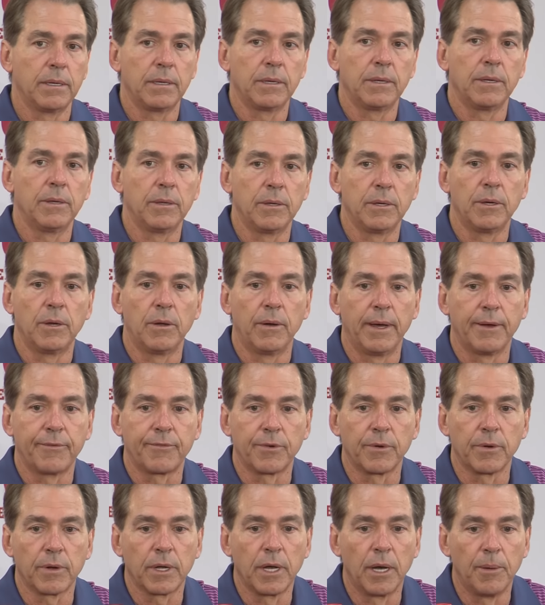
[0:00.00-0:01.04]
you know,
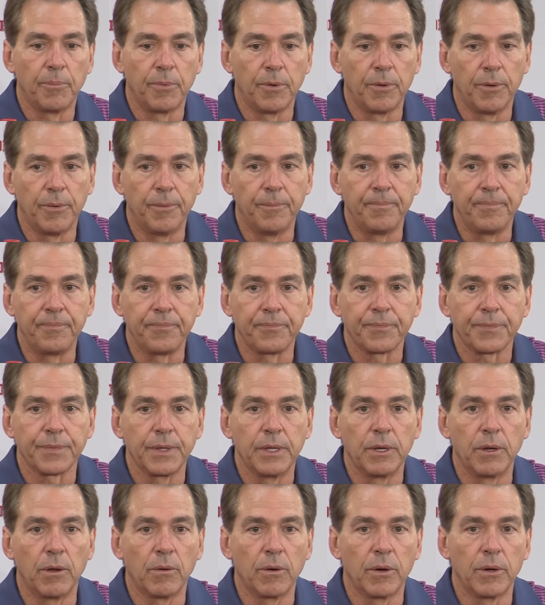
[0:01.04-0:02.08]
after a couple,
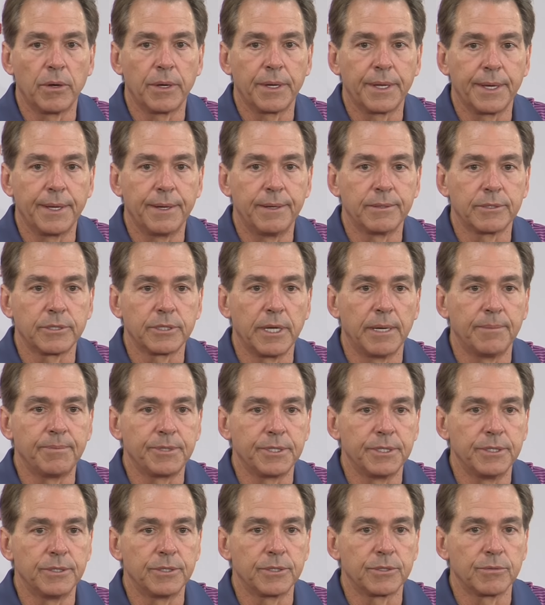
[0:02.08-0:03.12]
you know, early
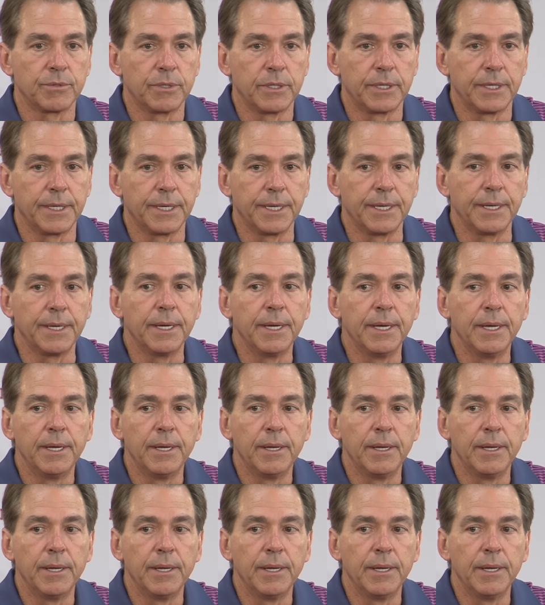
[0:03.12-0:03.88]
interceptions, really